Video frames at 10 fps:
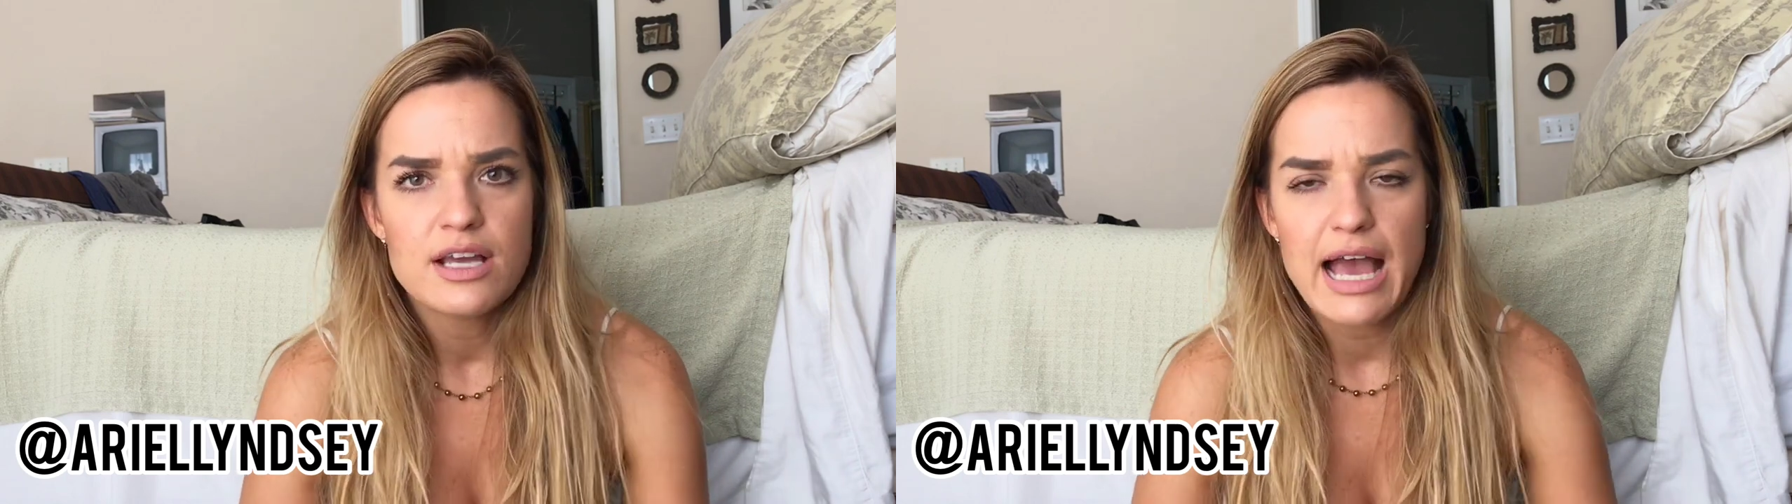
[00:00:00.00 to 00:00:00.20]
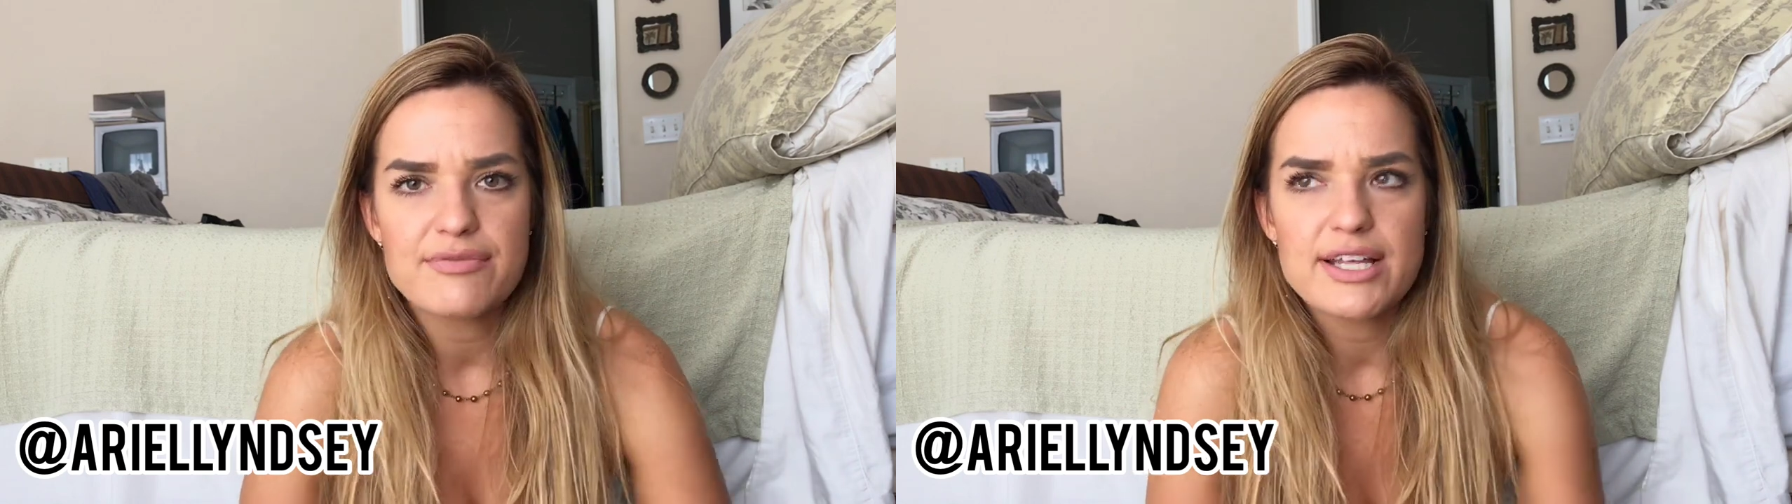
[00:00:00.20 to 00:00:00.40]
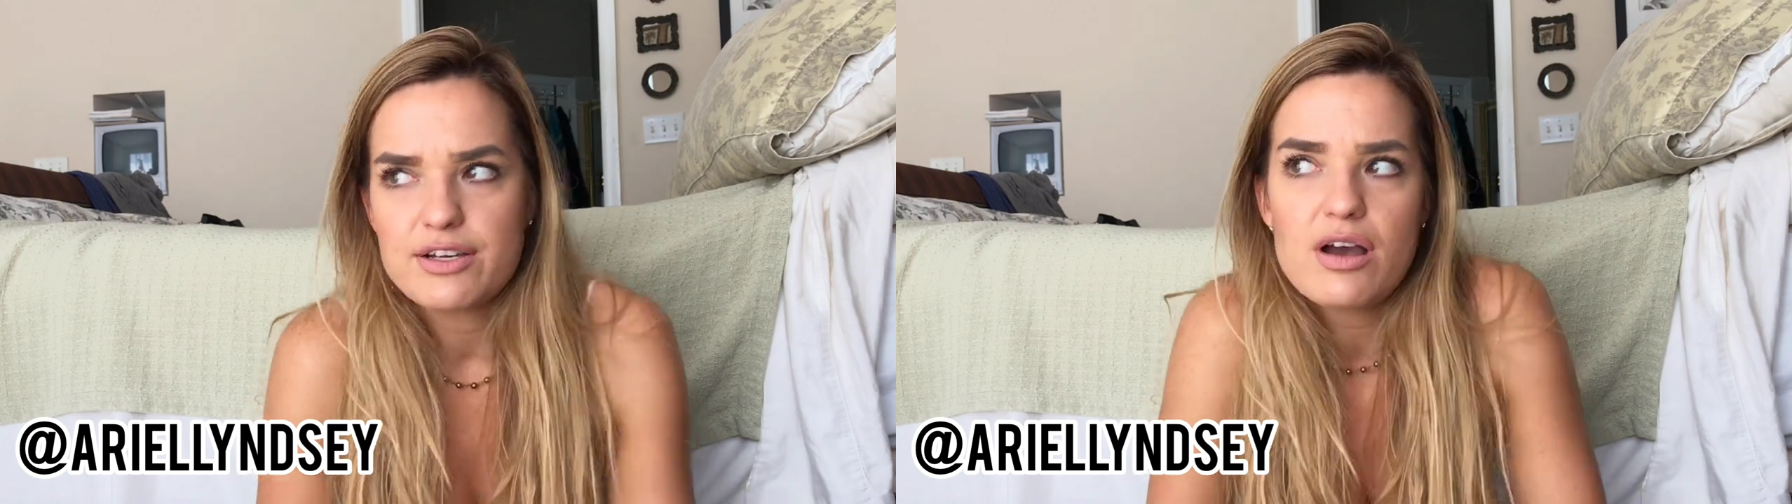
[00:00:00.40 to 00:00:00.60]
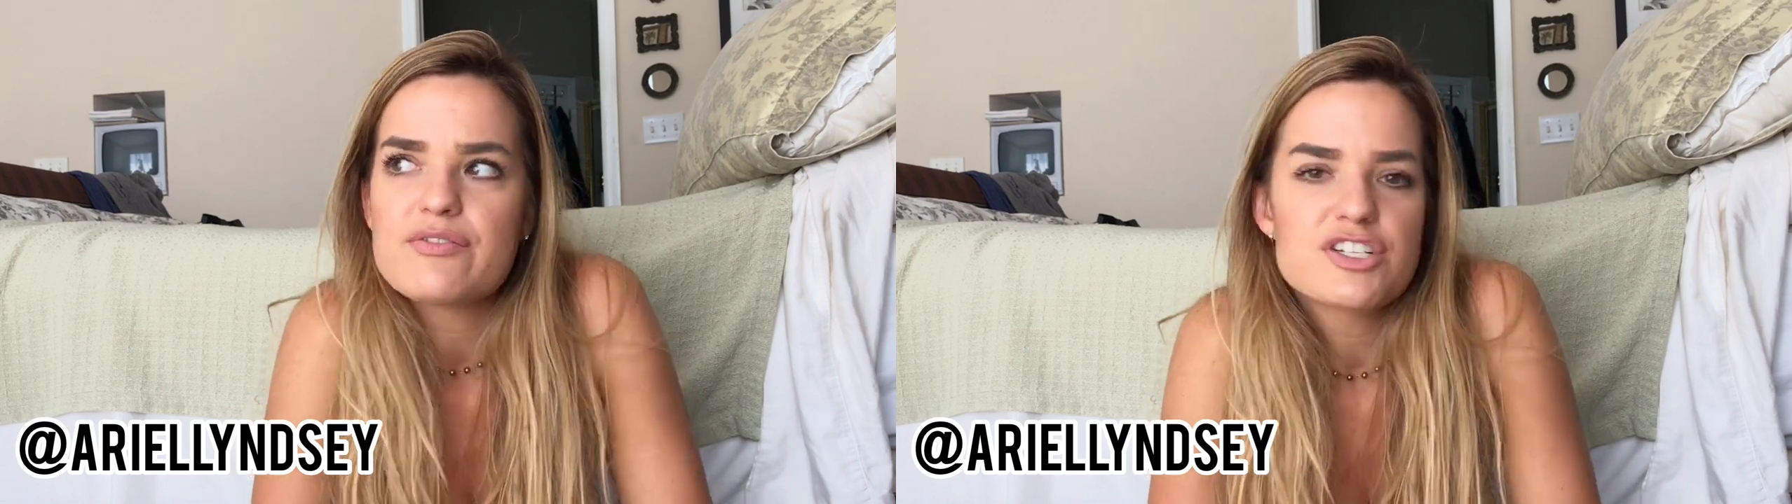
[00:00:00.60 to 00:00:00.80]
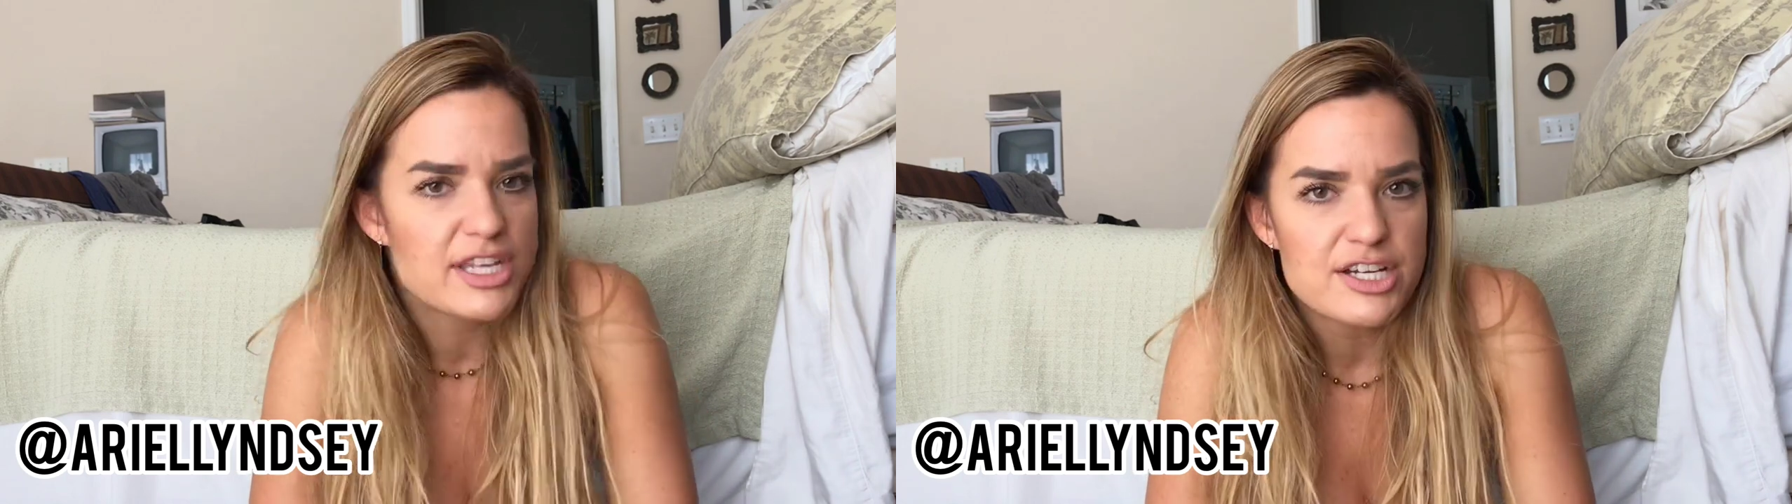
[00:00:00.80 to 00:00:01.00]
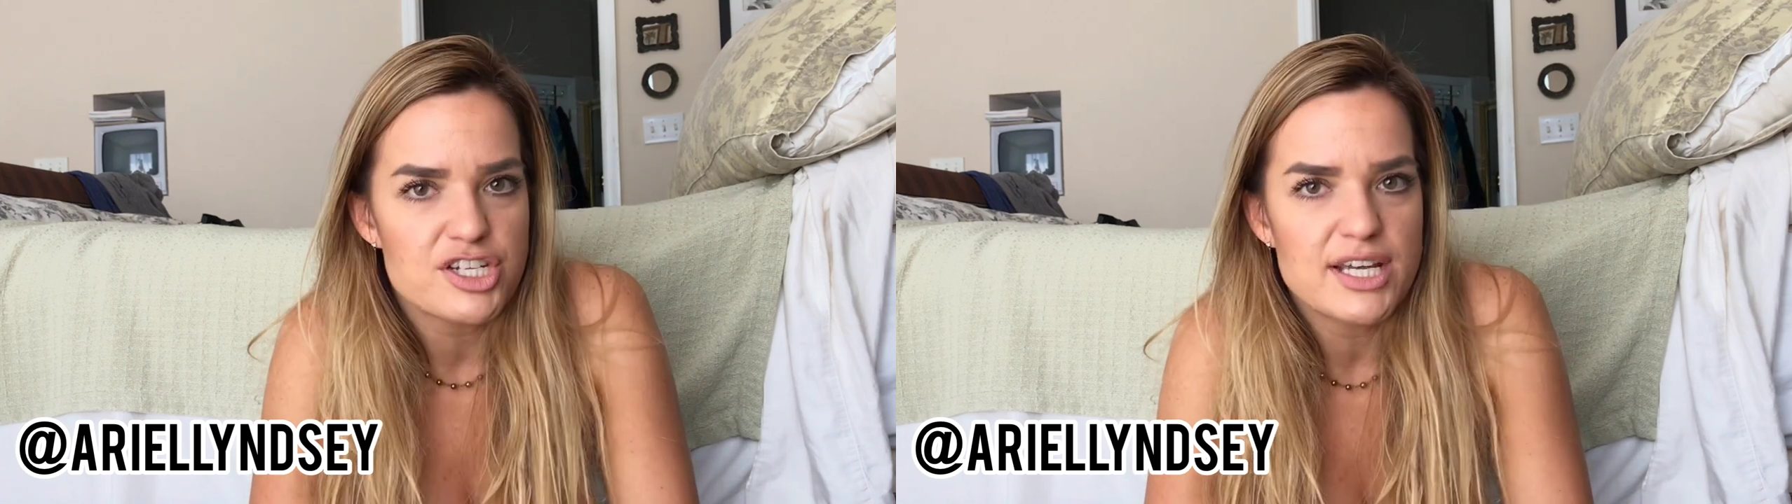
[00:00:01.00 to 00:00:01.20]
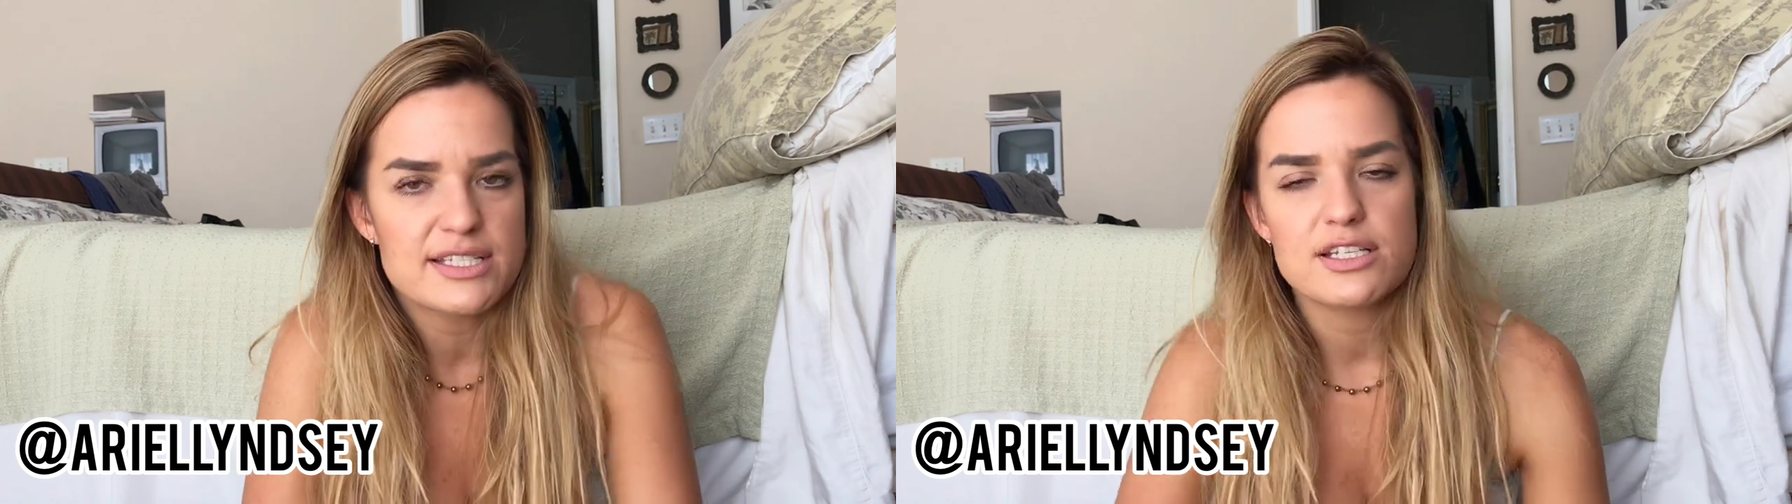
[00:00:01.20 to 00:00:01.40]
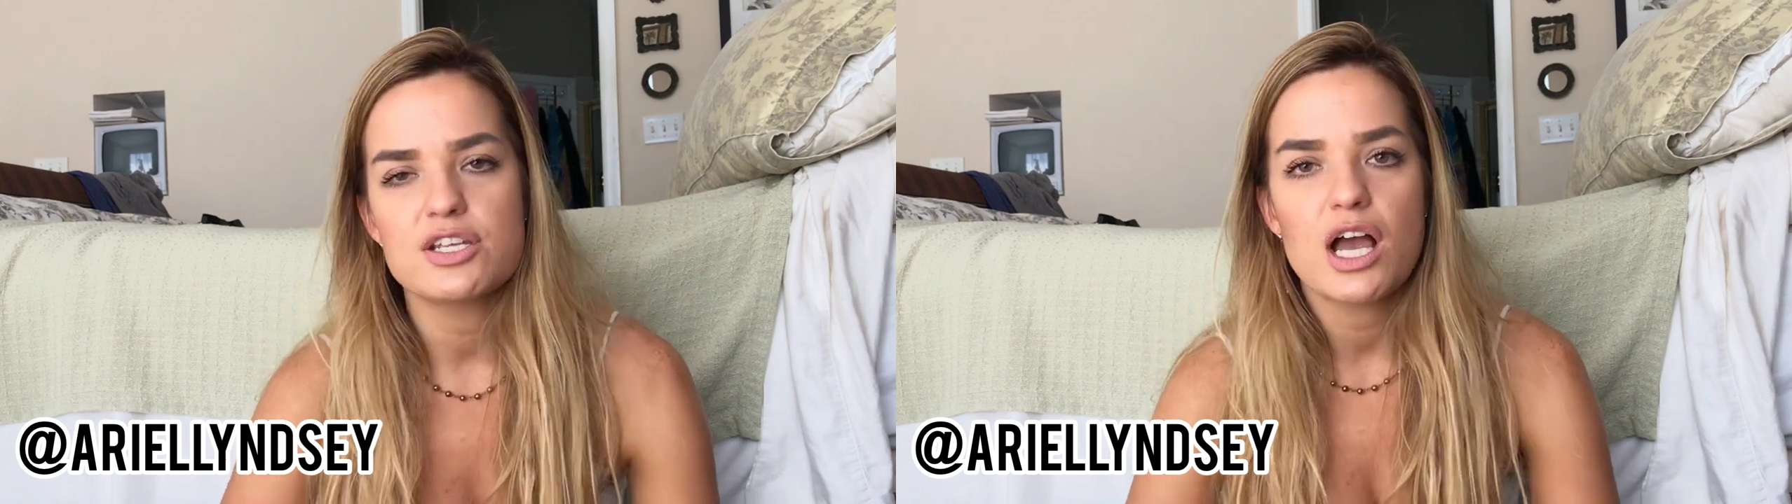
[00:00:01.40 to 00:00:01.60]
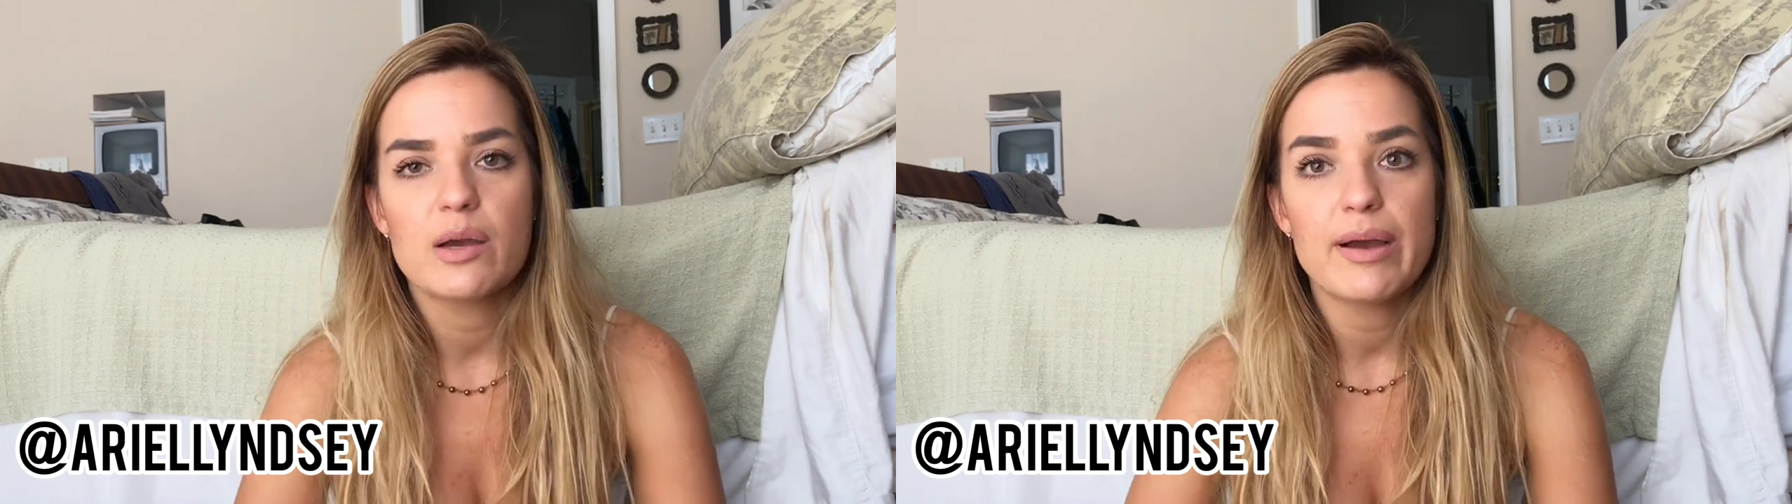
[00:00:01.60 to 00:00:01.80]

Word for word: have like conversations and talk